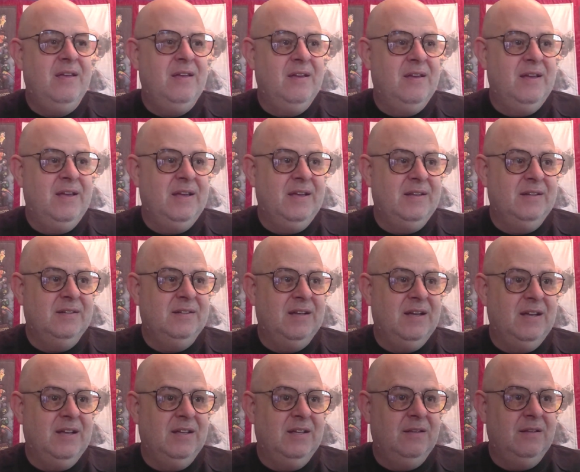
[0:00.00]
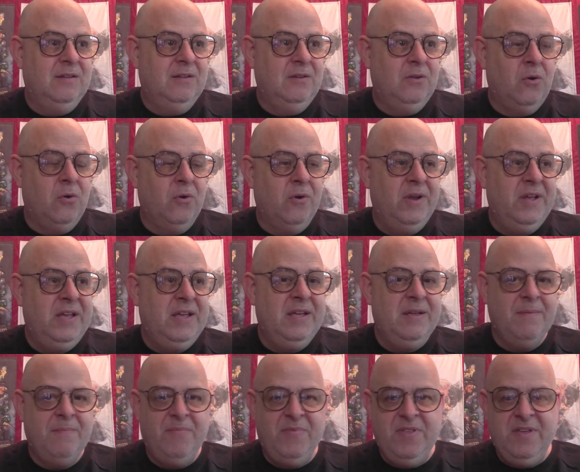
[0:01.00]
And Lori,
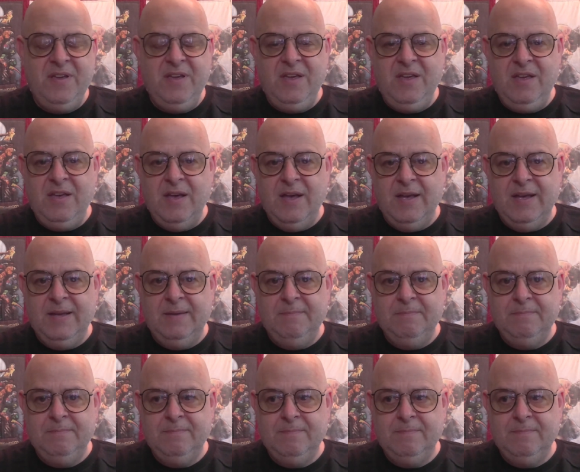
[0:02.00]
the